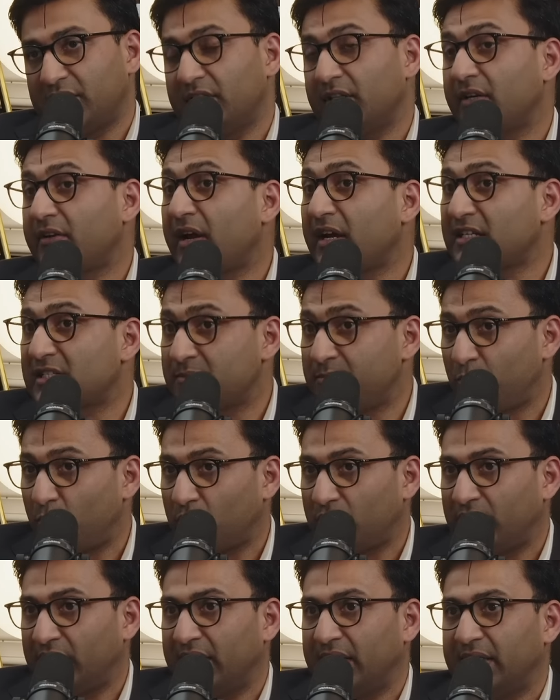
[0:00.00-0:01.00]
and they're
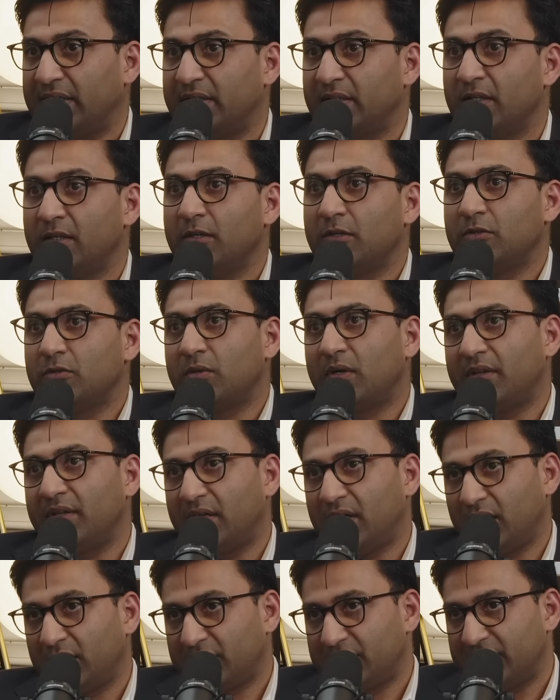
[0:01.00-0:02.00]
exporting it to other
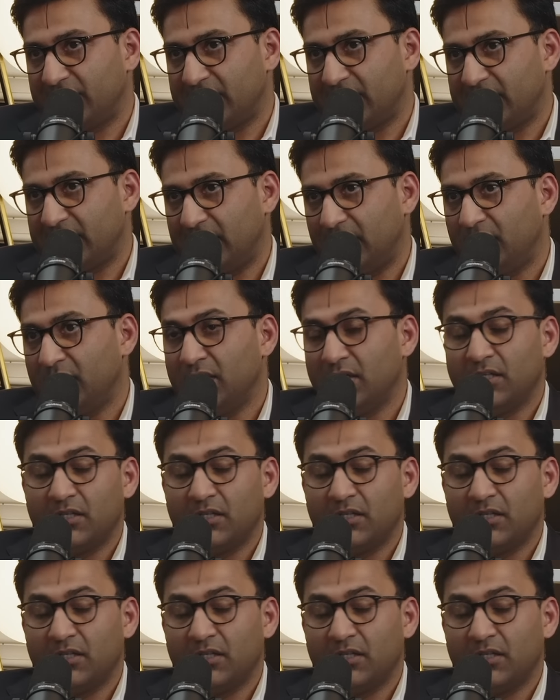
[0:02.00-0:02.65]
countries now.